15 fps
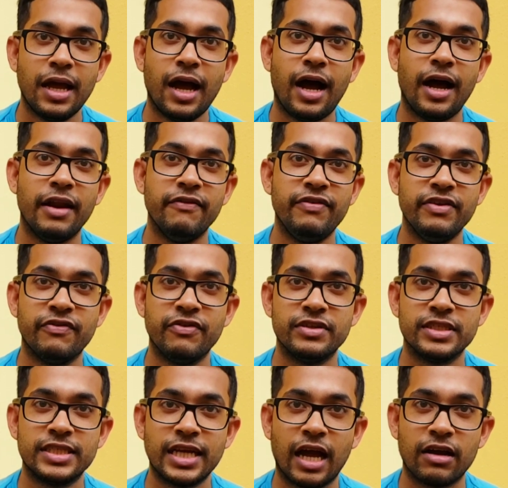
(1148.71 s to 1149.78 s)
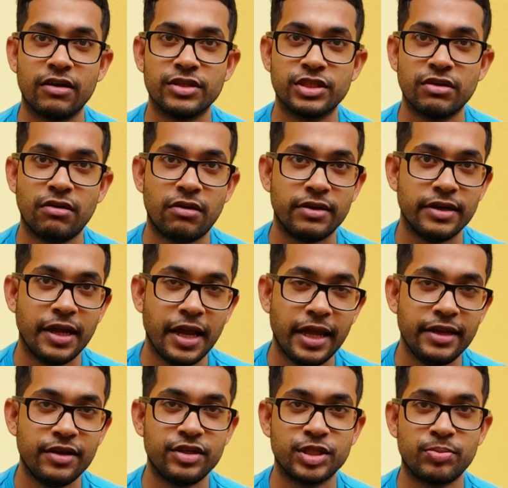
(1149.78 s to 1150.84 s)
And feel free to tag us on
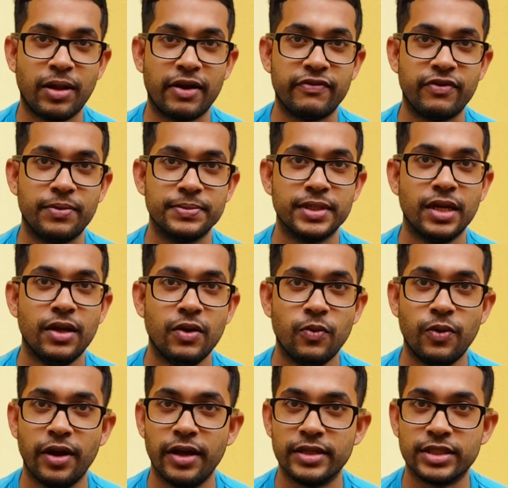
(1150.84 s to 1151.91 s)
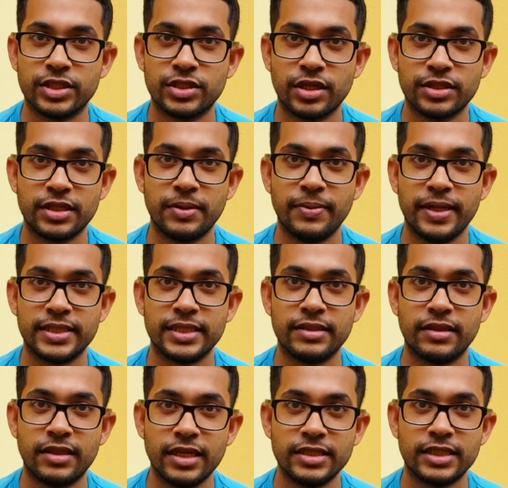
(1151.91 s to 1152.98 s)
any of those platforms, where it's such an amazing
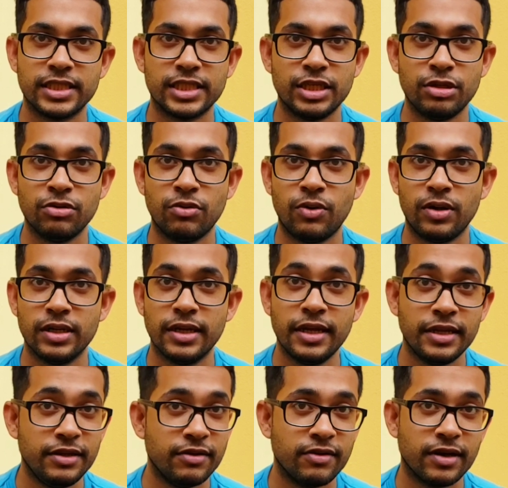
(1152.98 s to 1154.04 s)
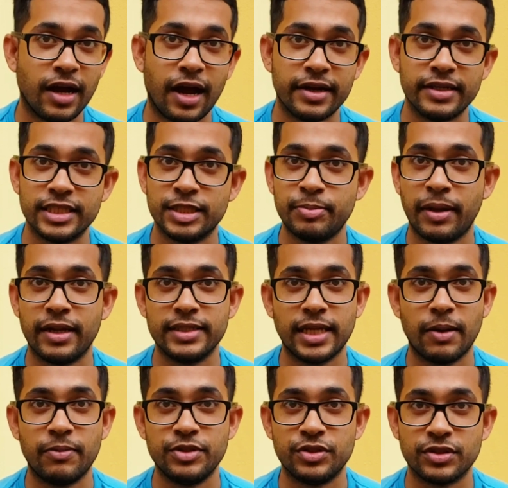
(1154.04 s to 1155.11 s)
thing to see you all in your garden, spending
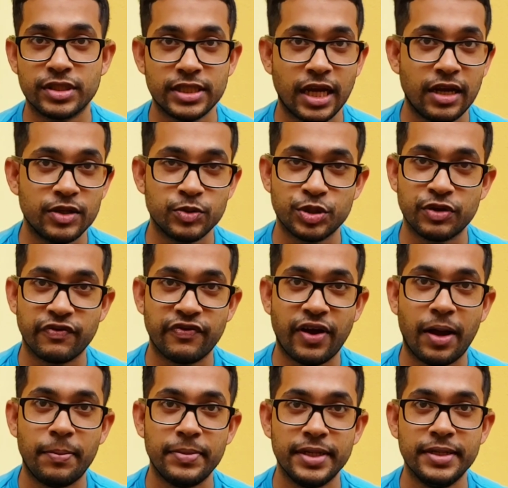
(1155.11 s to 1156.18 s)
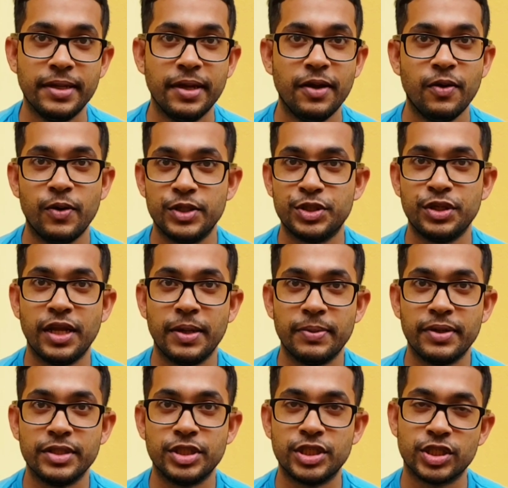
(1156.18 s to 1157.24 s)
time with yourselves, with your family, with your
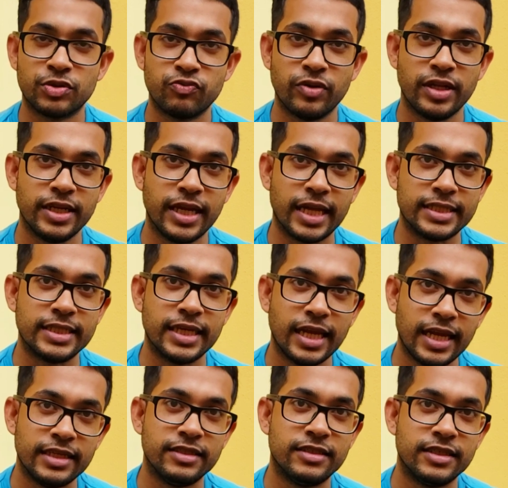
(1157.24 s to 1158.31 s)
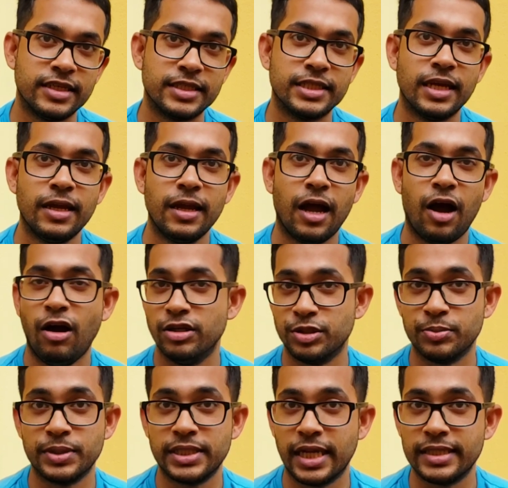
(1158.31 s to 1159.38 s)
neighbors, just really getting into it
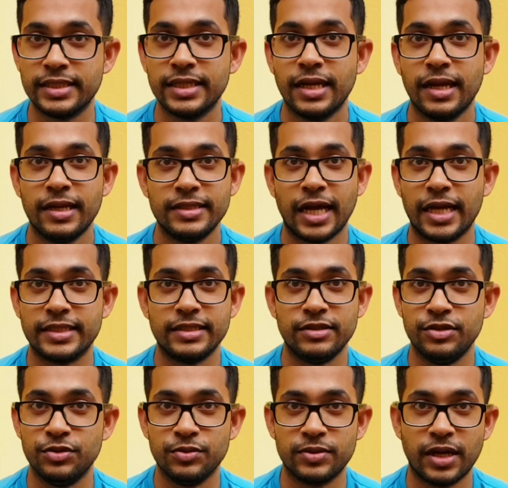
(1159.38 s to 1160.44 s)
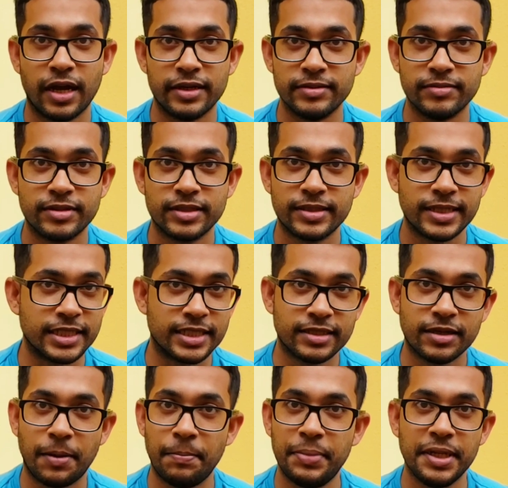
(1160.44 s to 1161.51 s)
100%, that you can just
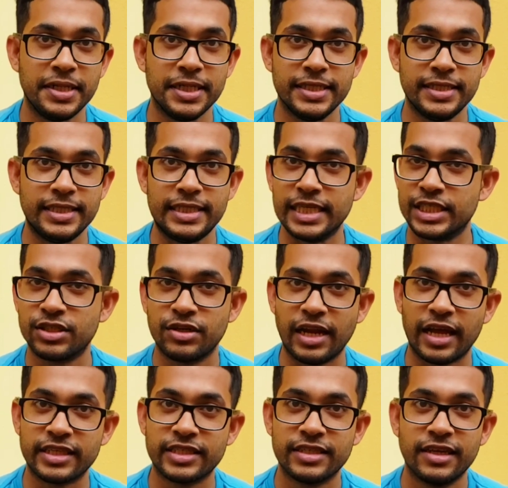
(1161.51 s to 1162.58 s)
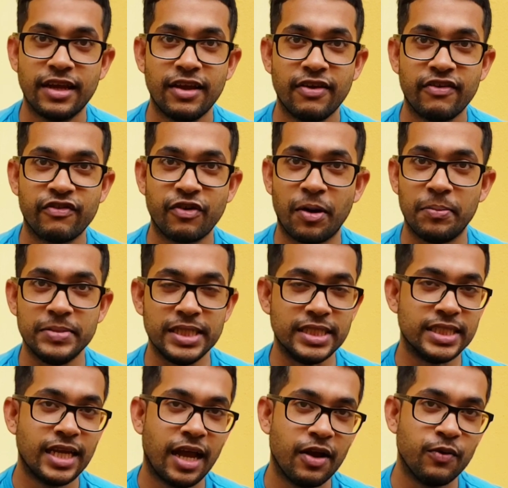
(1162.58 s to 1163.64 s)
completely disconnect from the
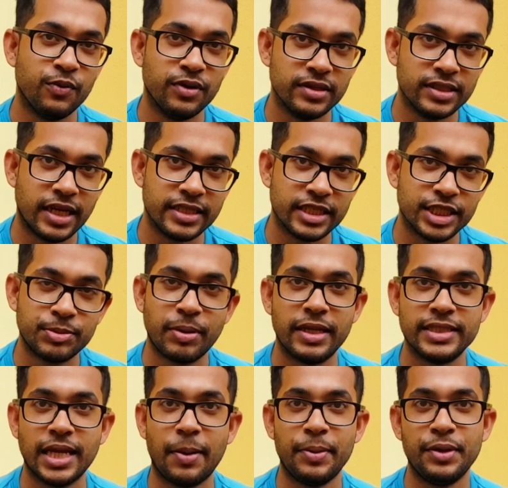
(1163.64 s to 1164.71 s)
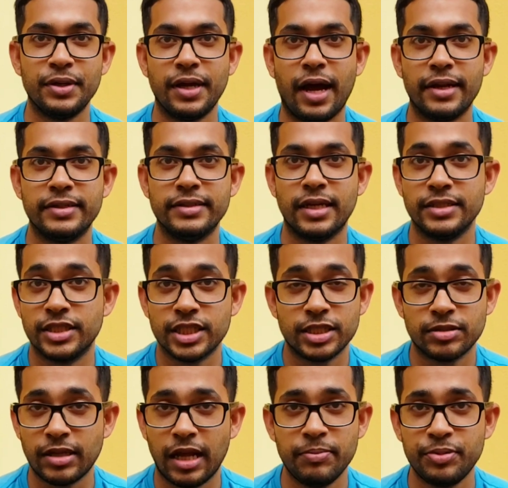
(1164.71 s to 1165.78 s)
entire world and just spend time in your garden and
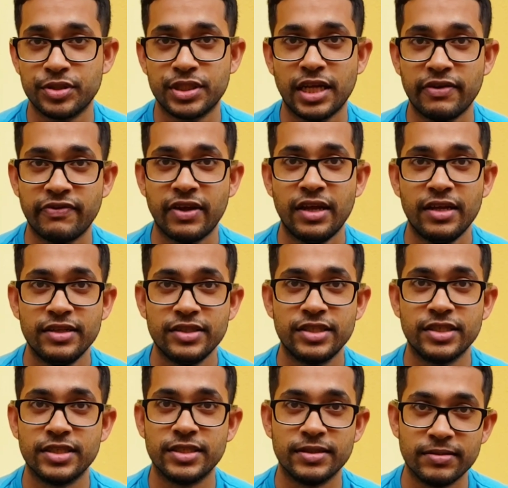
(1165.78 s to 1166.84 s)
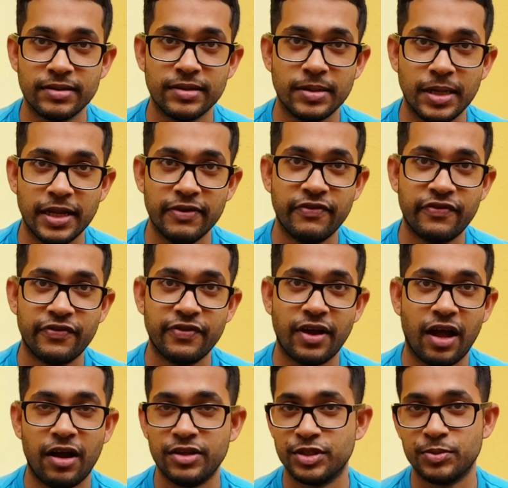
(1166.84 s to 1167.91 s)
just help yourself to live
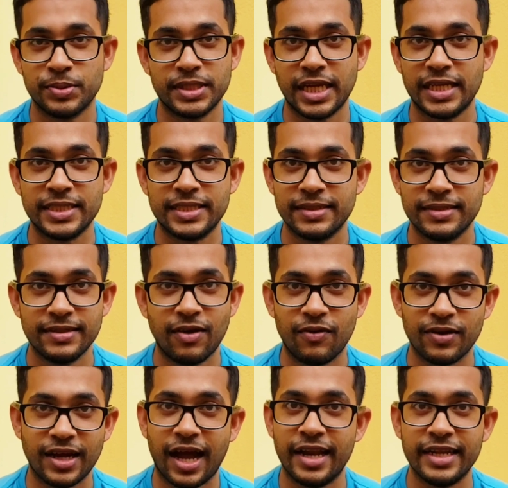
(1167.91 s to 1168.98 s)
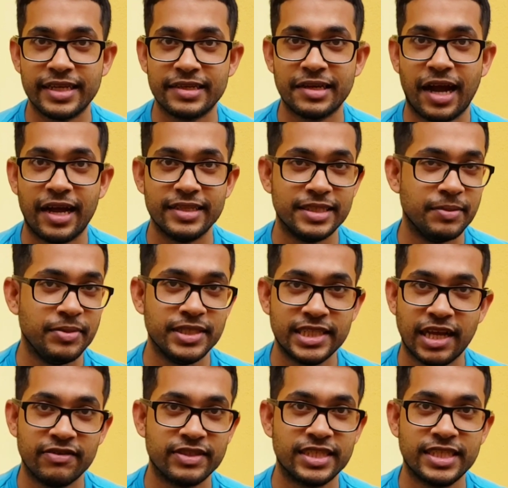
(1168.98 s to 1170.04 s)
100% organic and to be
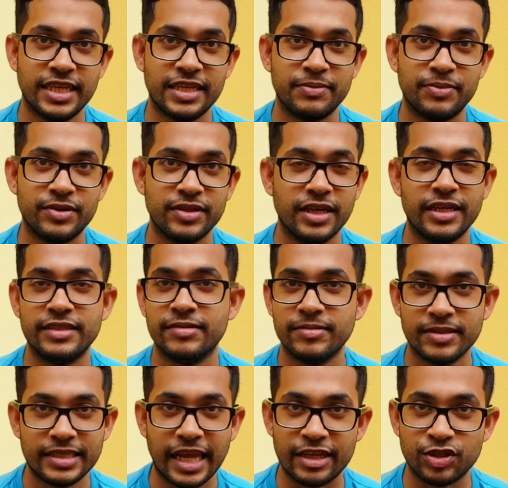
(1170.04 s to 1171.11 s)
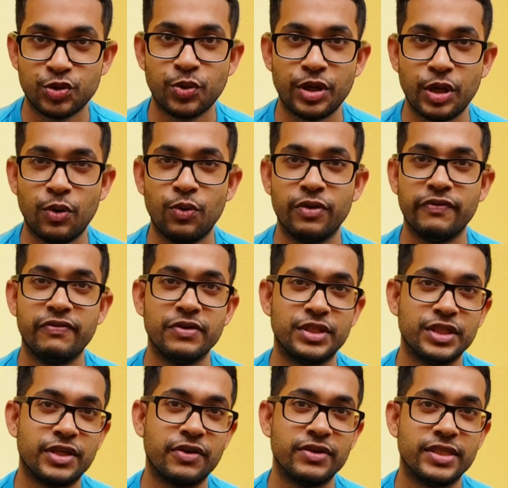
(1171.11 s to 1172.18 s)
self-sustainable and ensure your own food
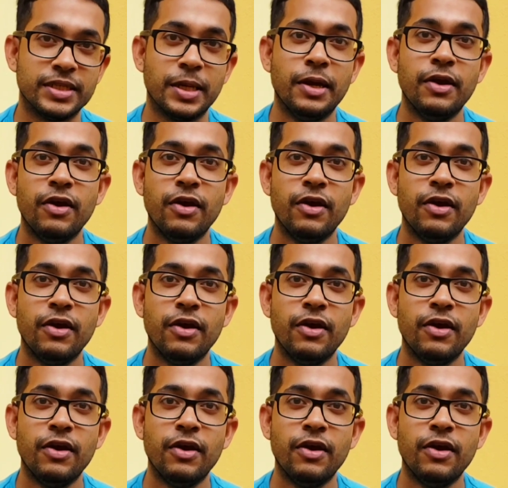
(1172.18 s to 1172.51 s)
security.